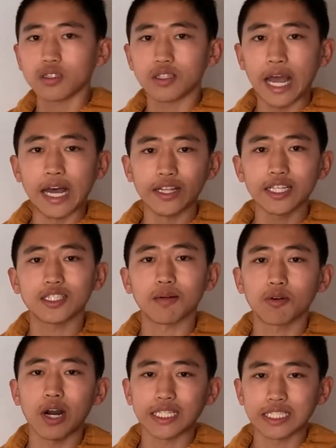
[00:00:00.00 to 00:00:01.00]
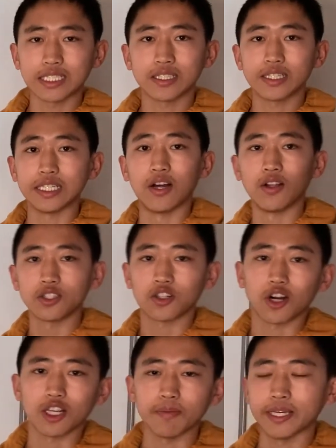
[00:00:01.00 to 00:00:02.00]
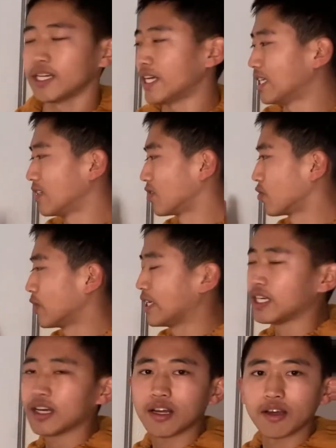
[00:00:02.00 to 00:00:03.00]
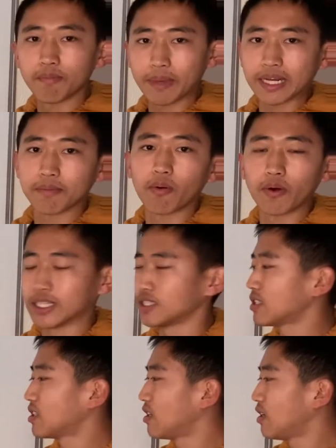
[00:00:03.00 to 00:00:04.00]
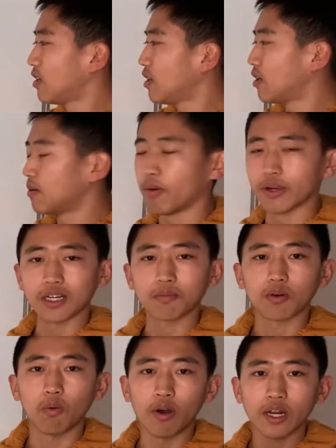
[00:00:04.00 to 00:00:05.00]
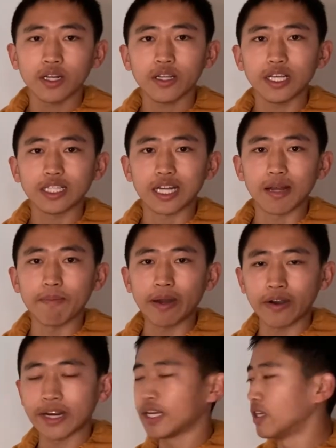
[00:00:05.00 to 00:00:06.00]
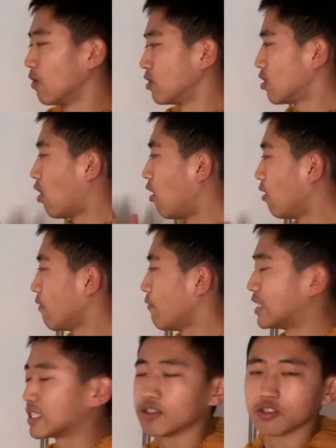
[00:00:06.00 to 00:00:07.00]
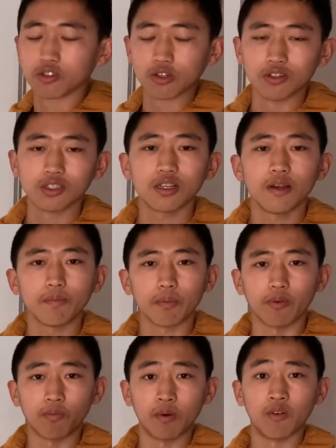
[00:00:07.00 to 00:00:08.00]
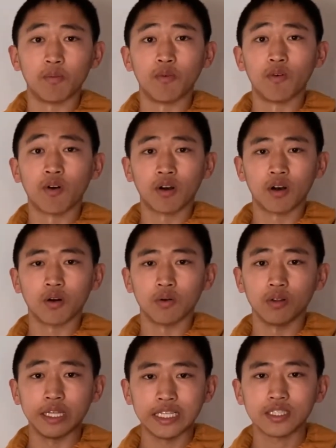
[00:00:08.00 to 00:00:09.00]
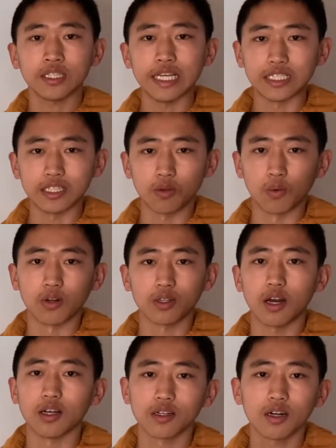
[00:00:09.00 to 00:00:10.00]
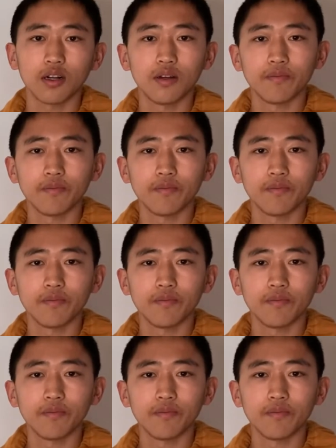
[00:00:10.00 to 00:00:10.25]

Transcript: Shelley summarizes the knowledge argument into 3 main points. Point number 1 is that Mary knows all physical truths before her release into the world of color.